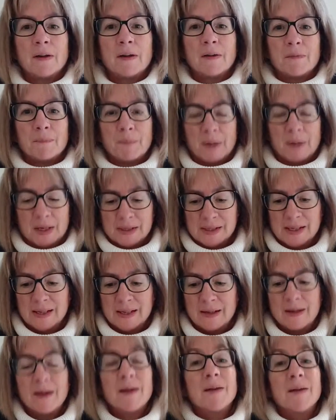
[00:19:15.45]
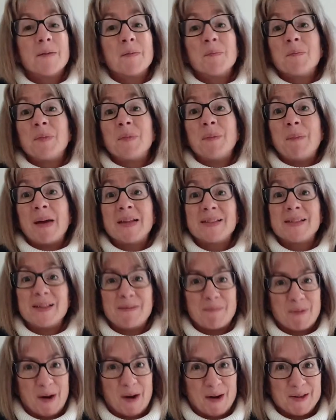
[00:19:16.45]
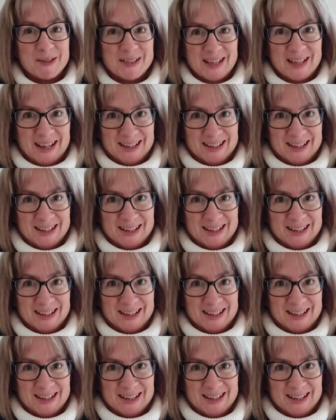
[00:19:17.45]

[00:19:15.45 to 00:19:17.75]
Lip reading: messy process.